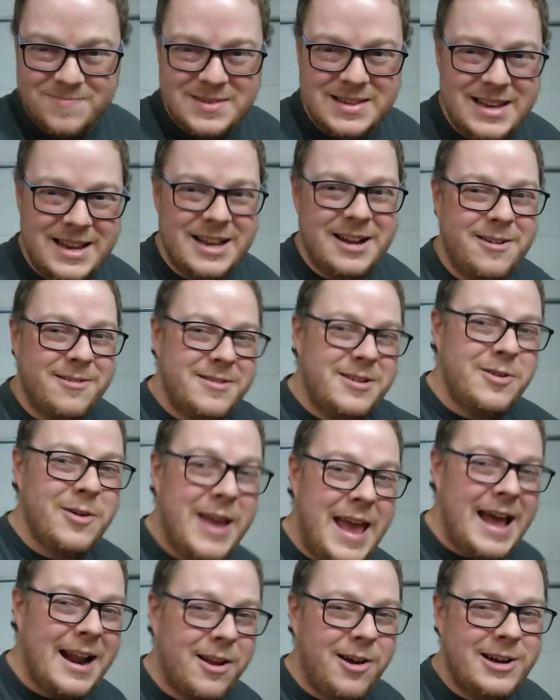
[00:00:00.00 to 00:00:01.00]
you
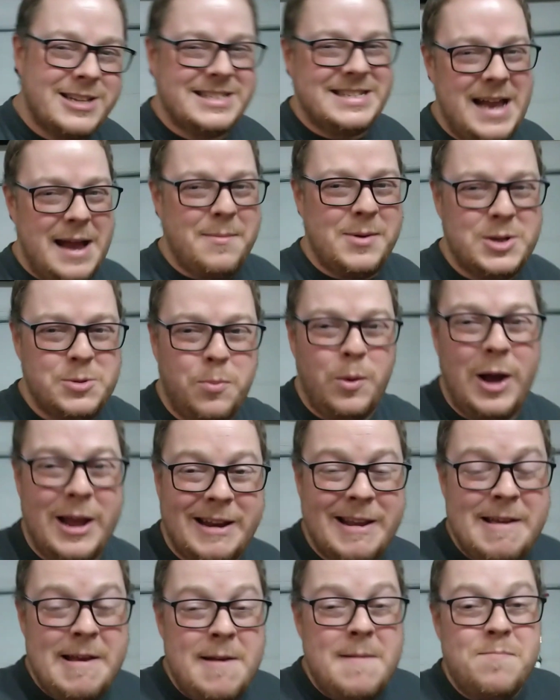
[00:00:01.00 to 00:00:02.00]
can cause damage, but
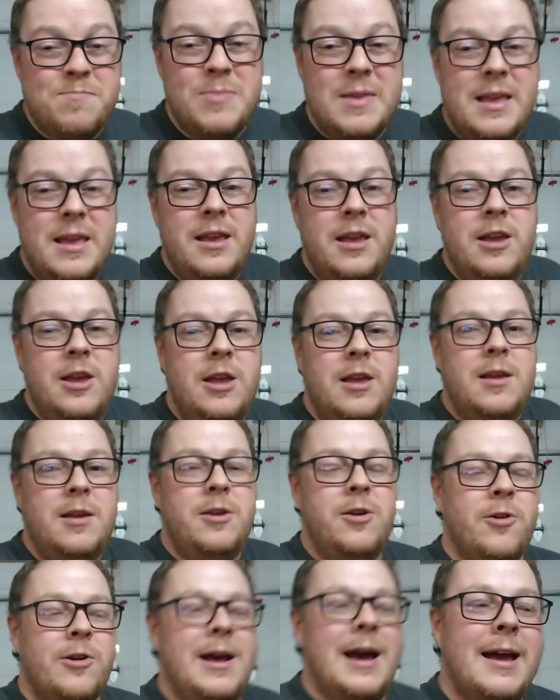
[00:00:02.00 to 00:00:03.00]

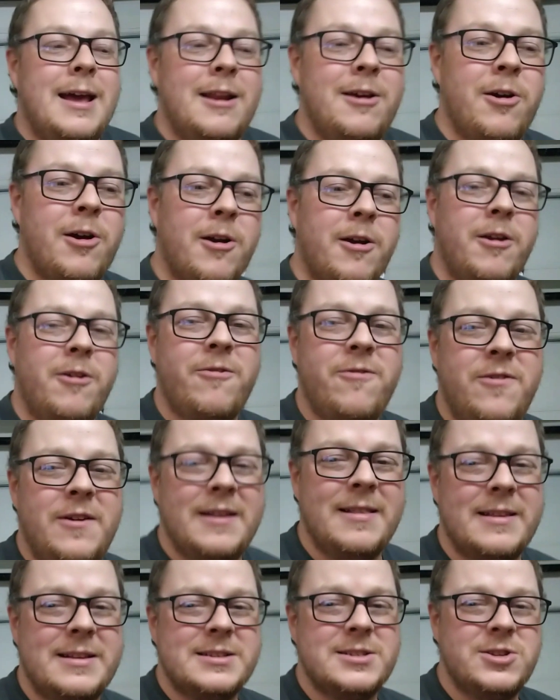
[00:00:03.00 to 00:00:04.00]
you're not going to hurt your
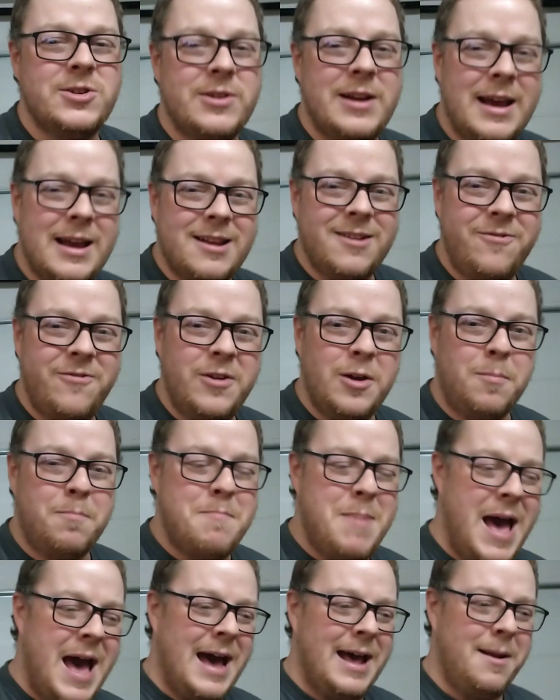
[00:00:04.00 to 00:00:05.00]
feelings. You're not going to feel
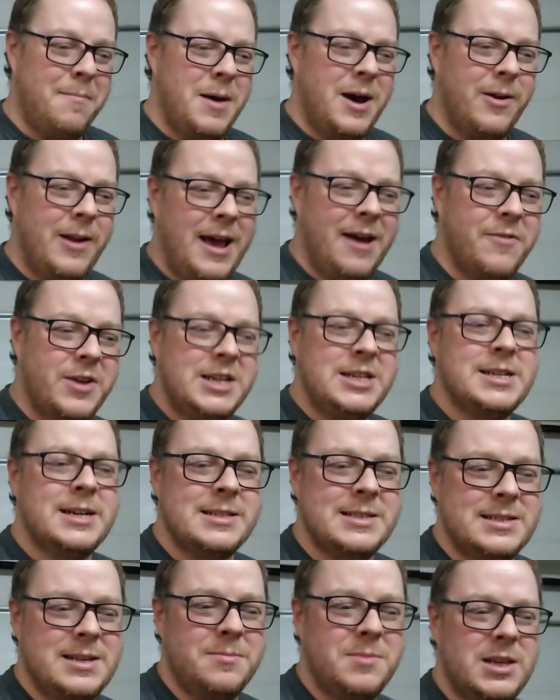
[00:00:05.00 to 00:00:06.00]
bad about having done
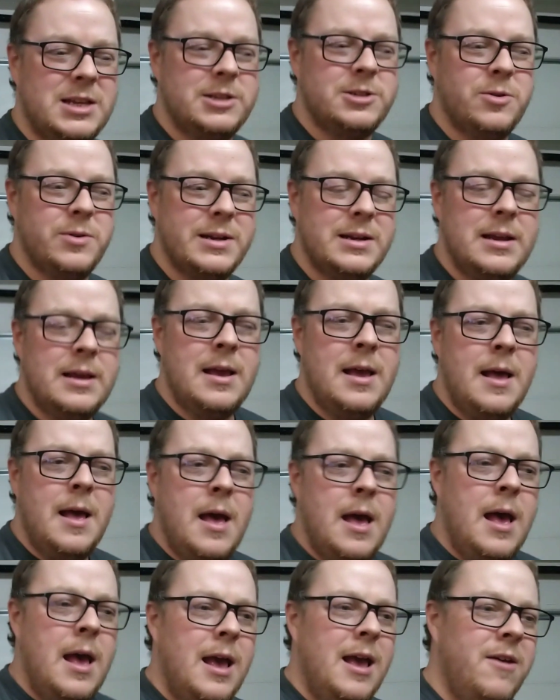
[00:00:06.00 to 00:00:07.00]
something to it.
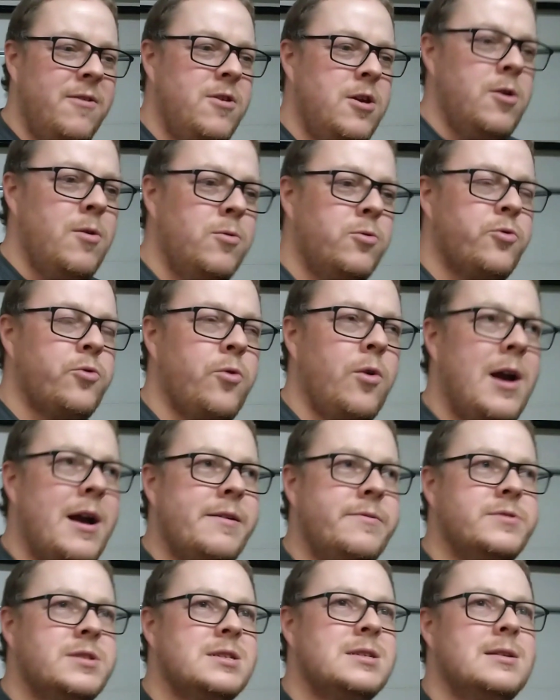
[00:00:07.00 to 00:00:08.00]
If you
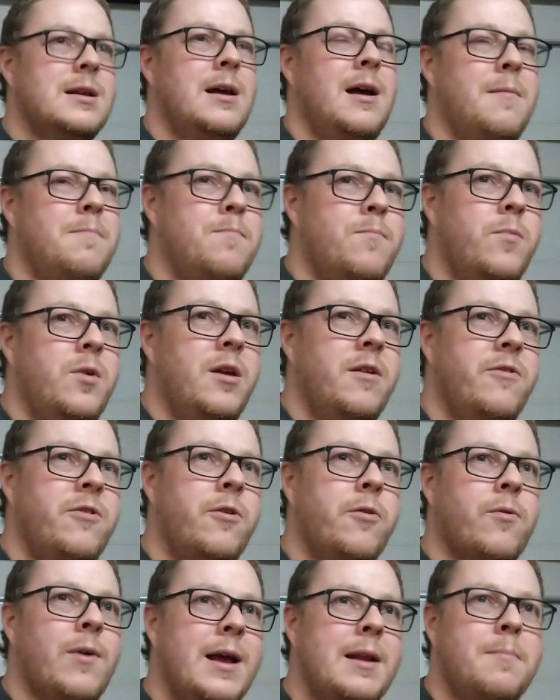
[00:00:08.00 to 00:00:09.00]

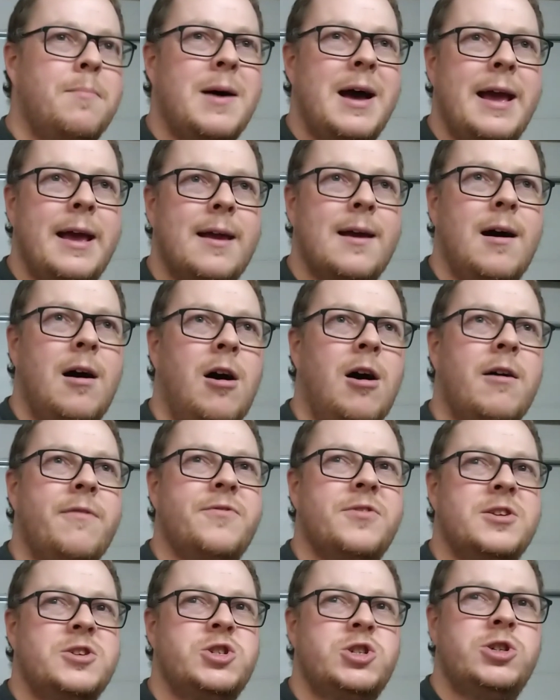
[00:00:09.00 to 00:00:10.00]
ride a bike off
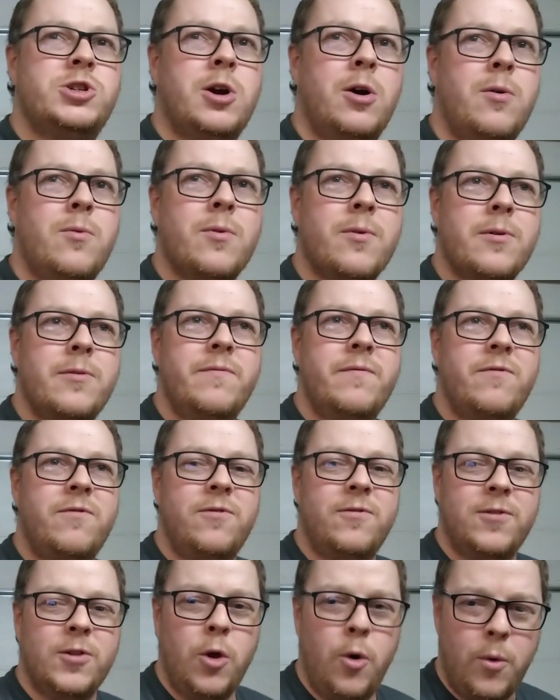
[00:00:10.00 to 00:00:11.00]
the showroom
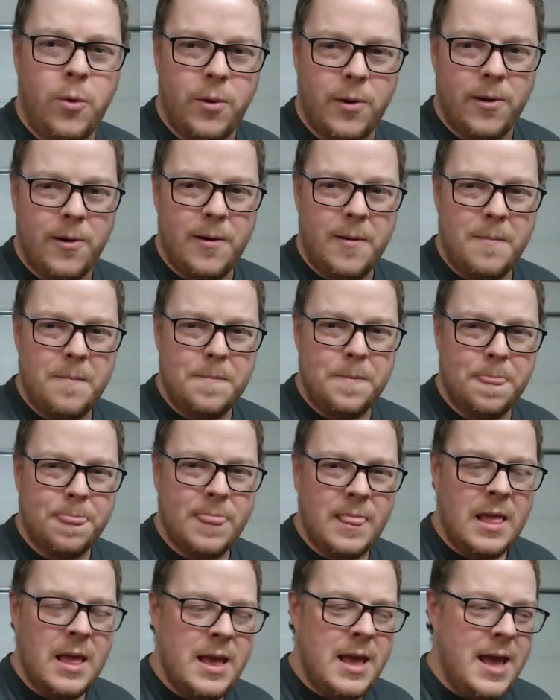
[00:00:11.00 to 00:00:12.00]
floor
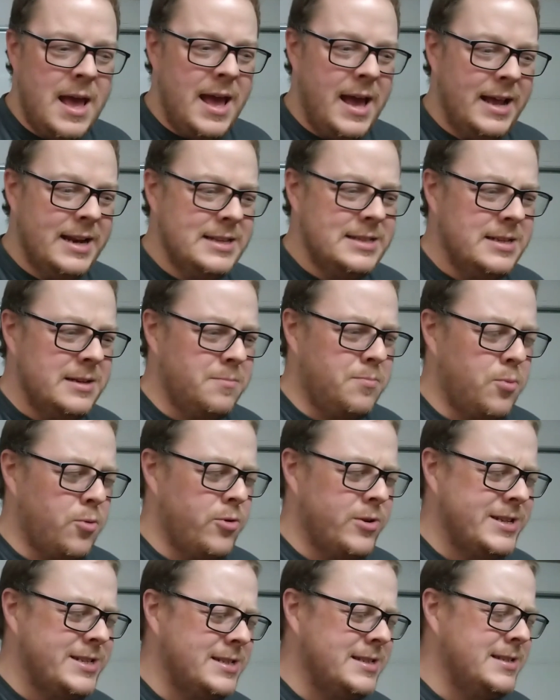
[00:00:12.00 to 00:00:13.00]
and it's in
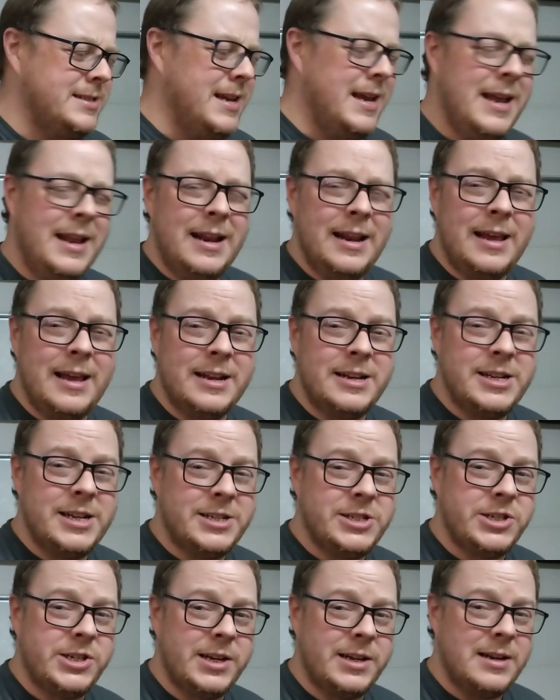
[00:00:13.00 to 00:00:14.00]
pristine
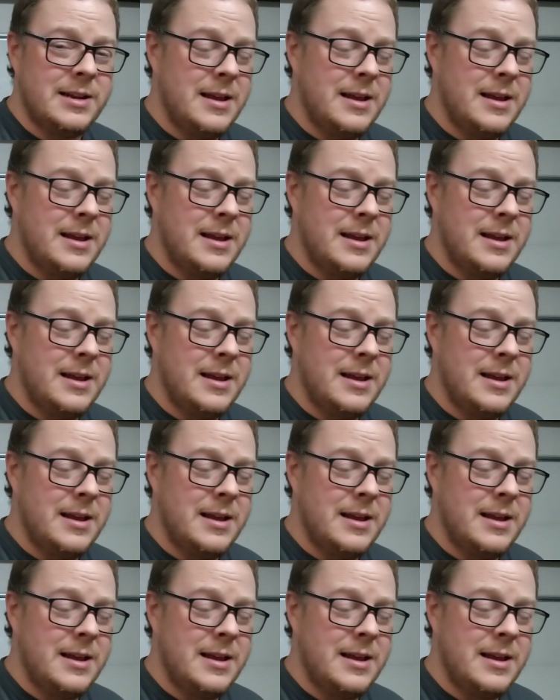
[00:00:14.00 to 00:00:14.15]
condition